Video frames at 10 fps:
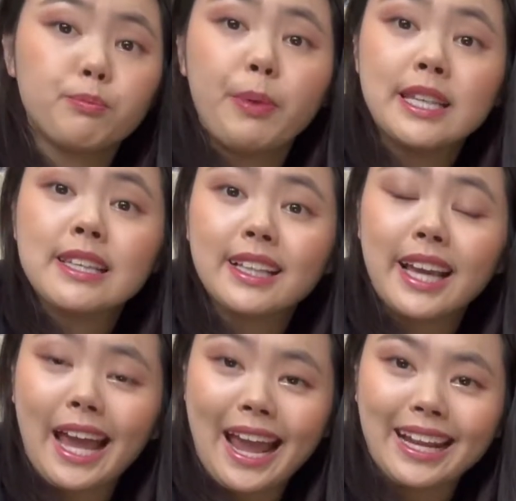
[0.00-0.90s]

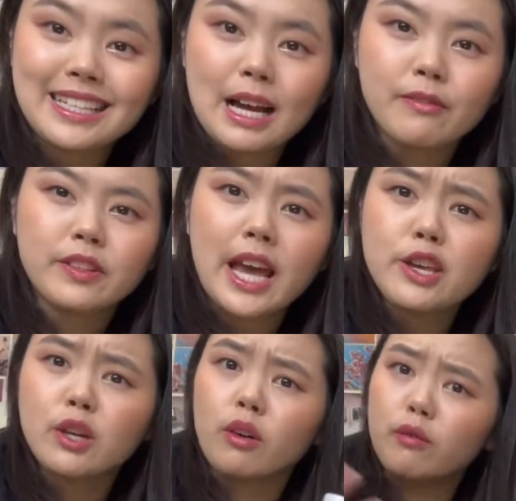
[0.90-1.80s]
basically any time of the day.
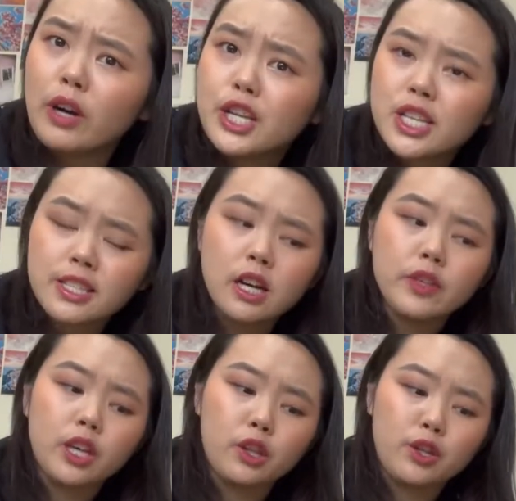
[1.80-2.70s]
You can refresh yourself.
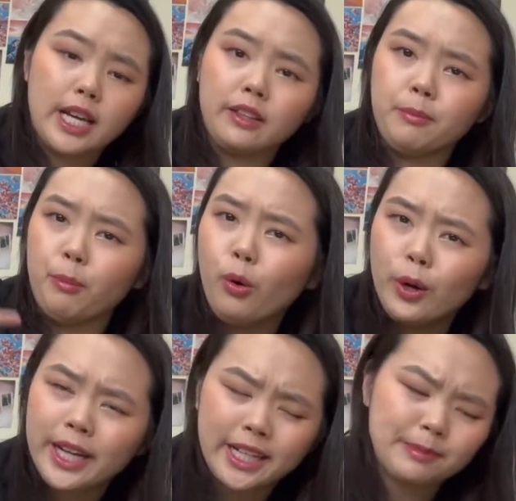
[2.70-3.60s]
You can use it in the
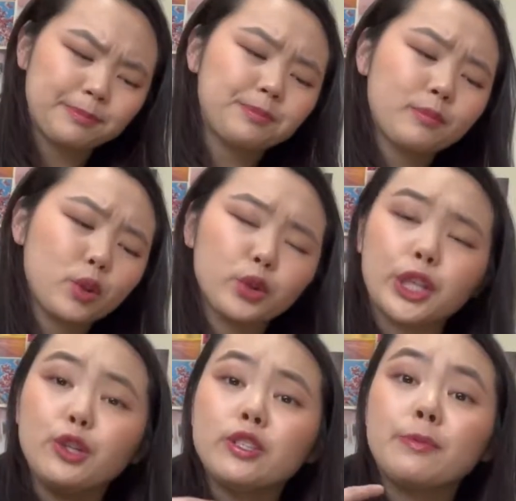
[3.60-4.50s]
morning.
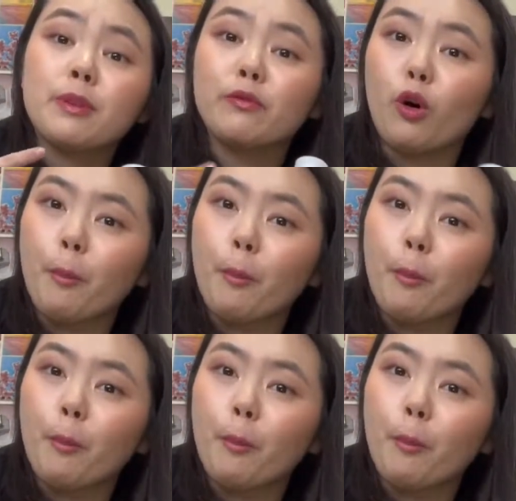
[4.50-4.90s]
You can use it before